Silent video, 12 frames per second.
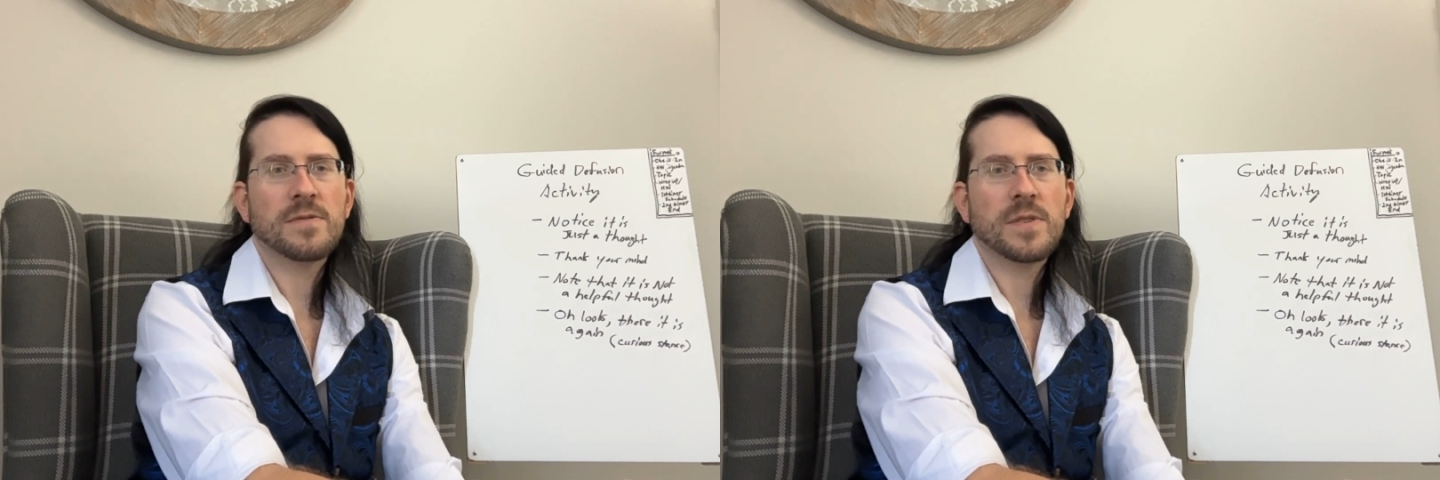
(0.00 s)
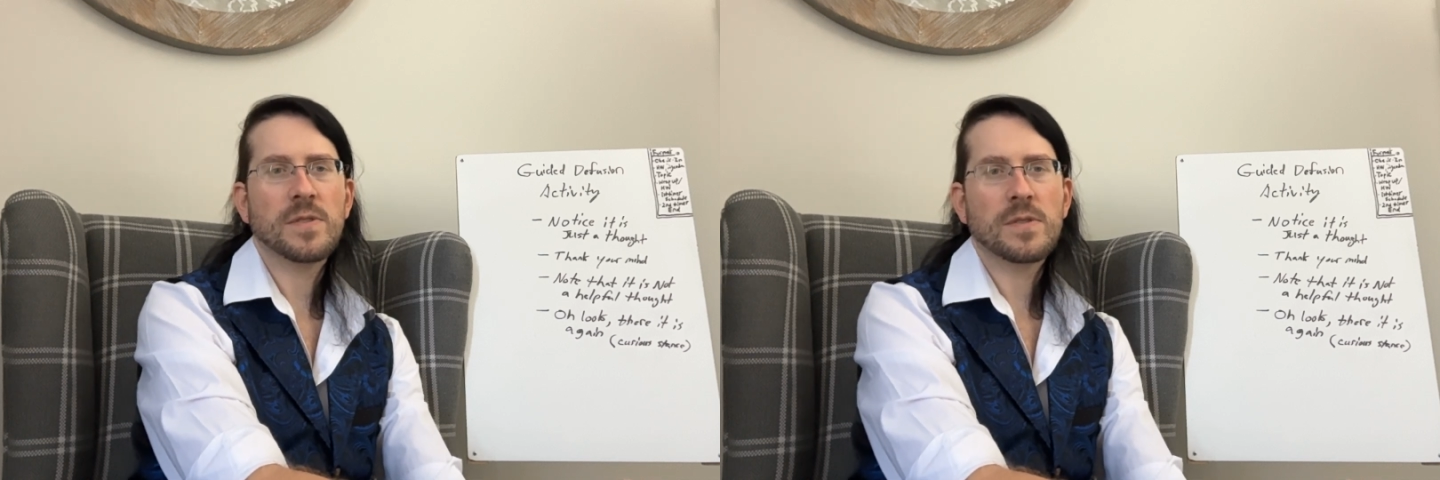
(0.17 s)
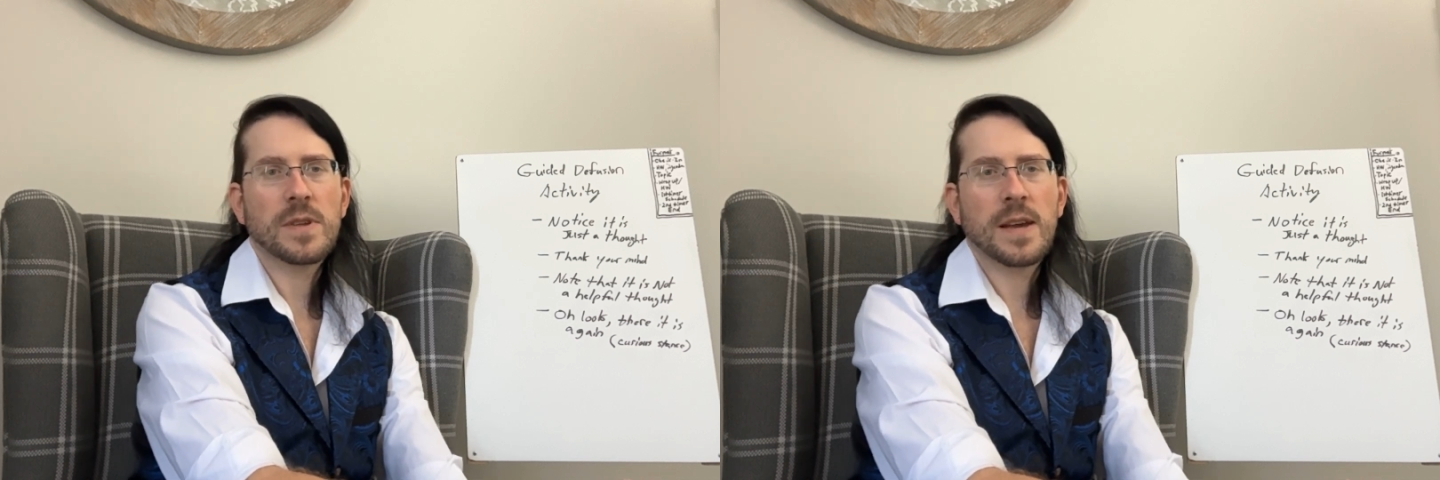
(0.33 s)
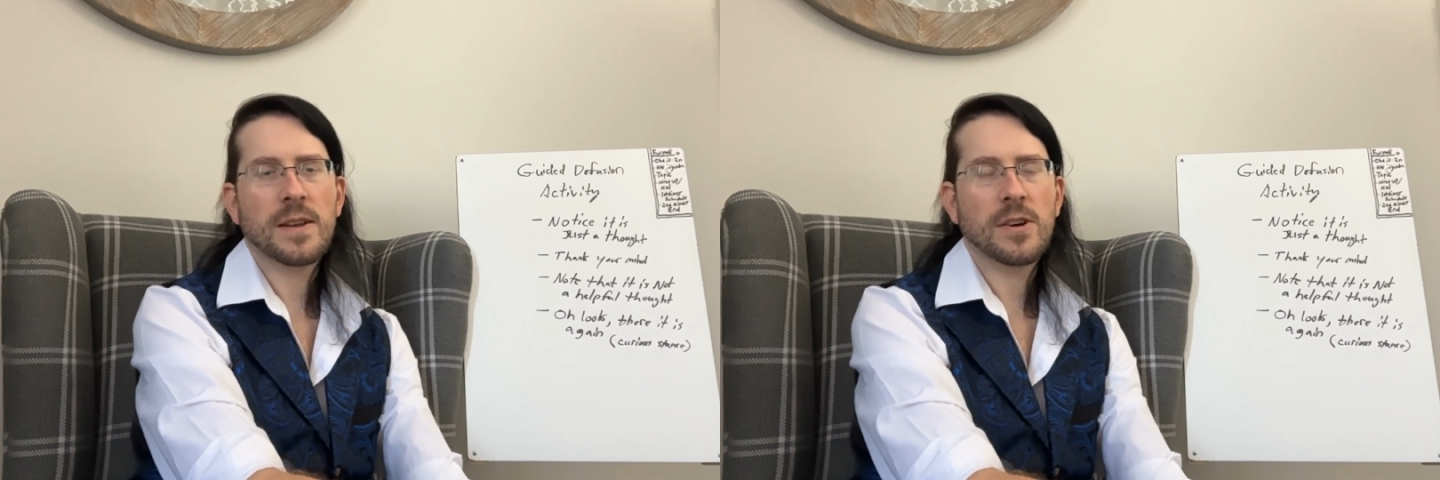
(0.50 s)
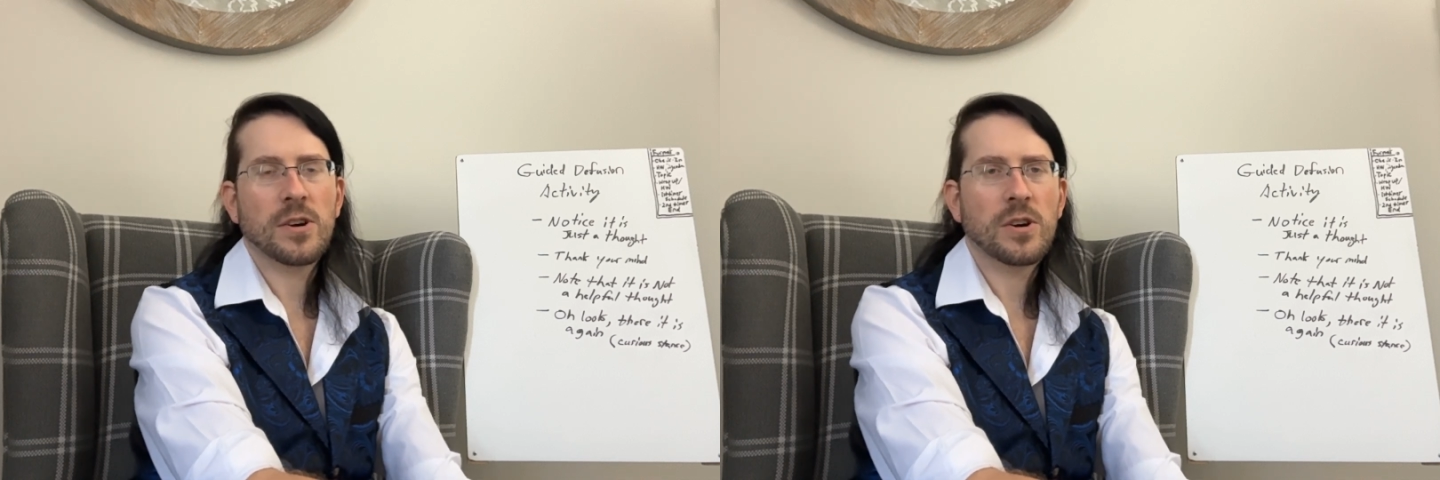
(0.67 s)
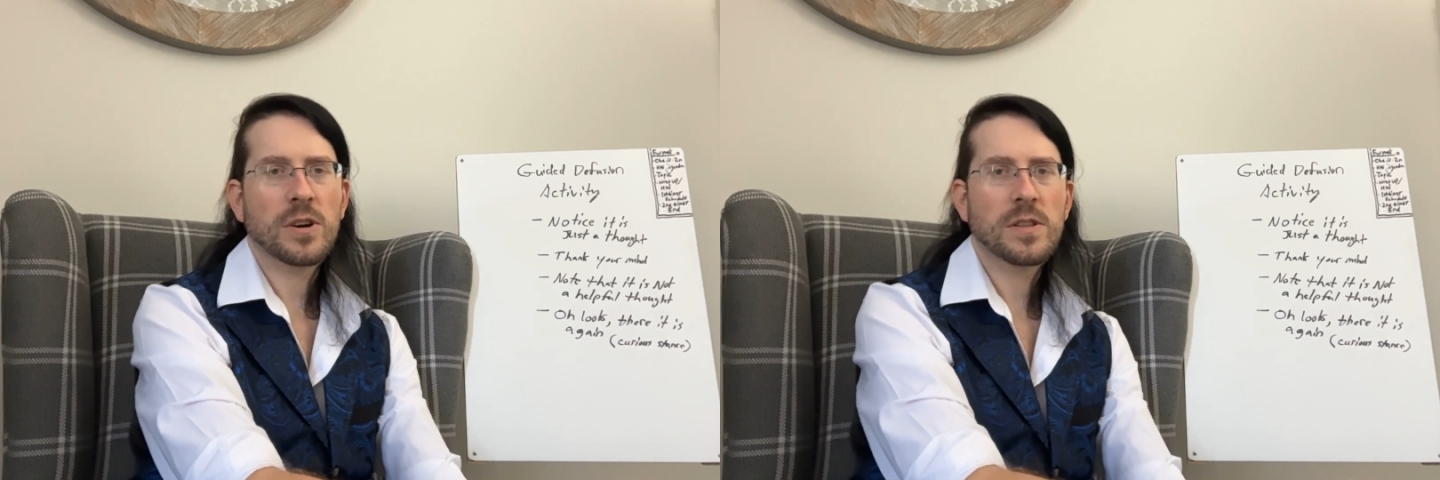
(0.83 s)
feeling kind of
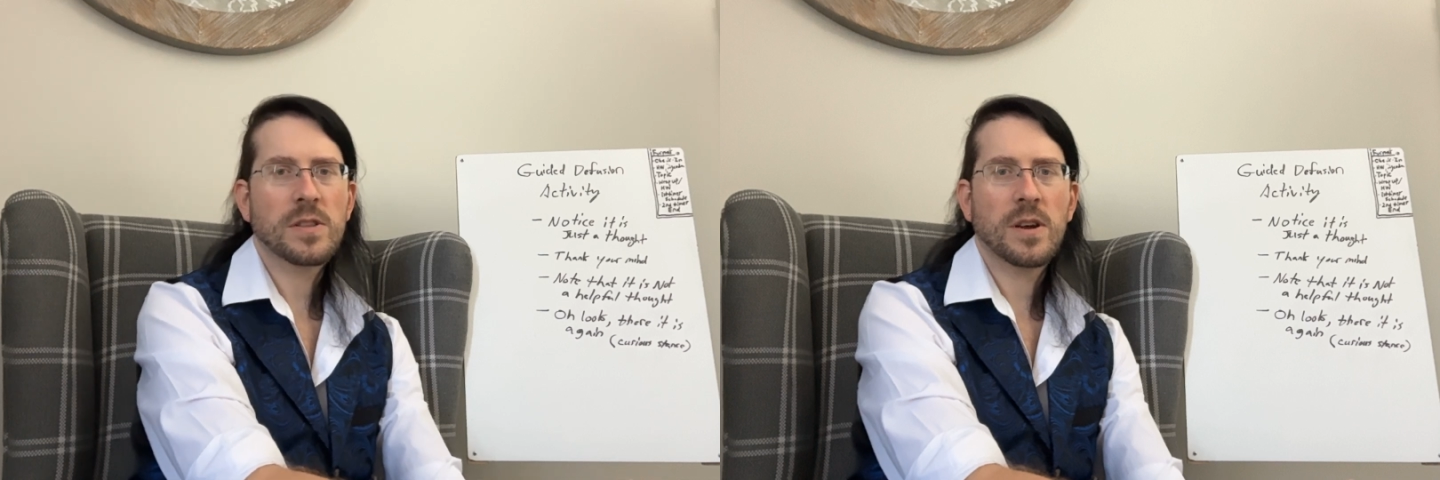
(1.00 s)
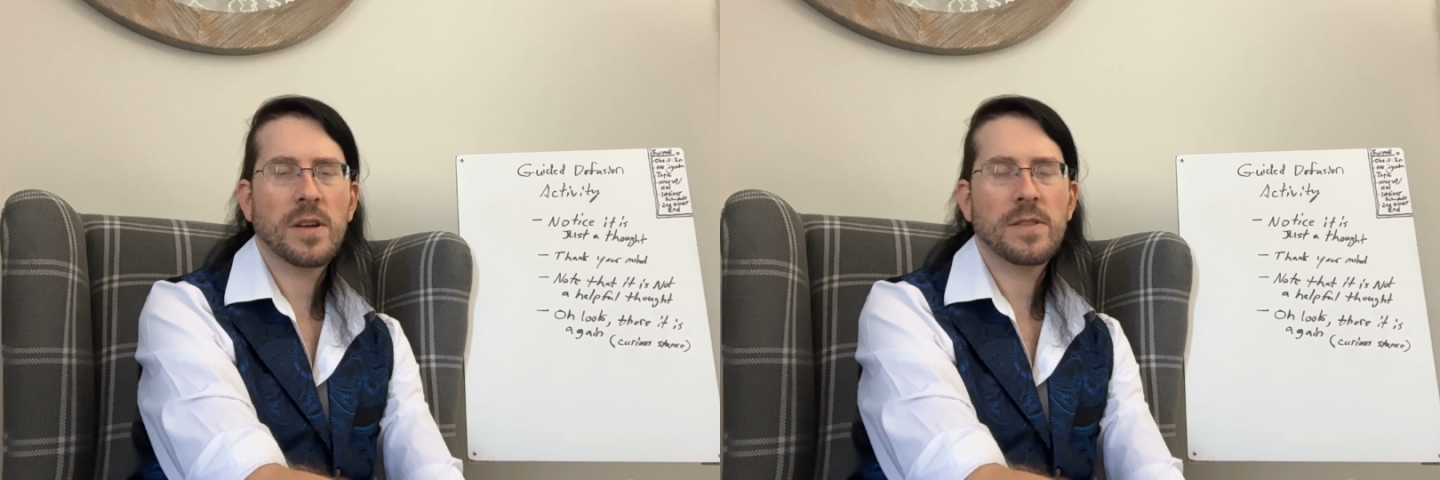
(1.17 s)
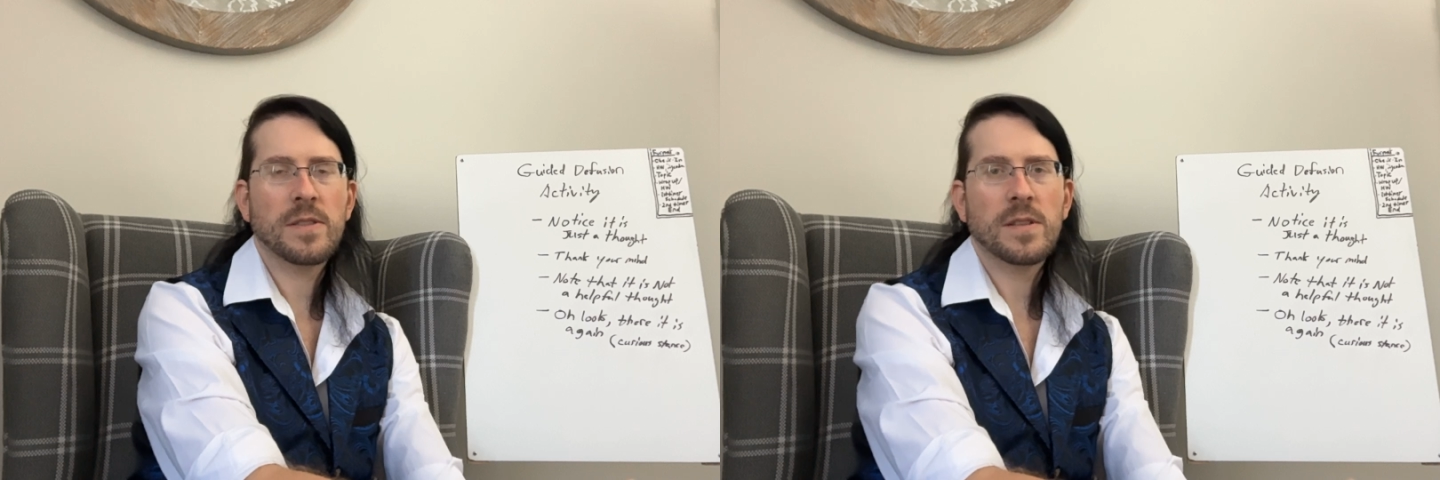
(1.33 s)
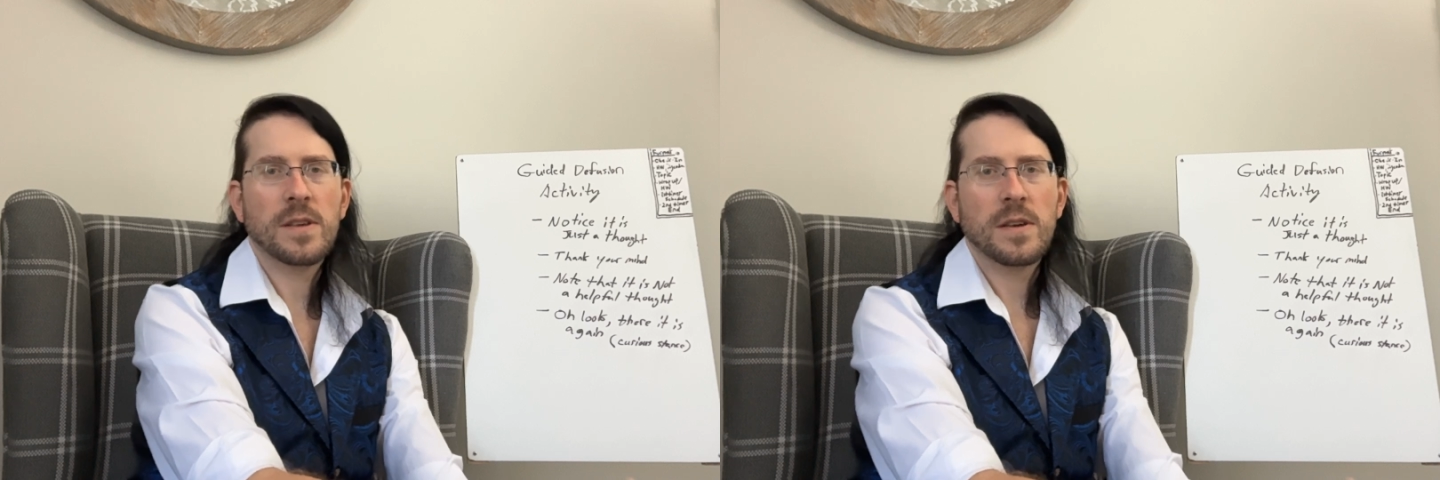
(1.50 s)
hooked on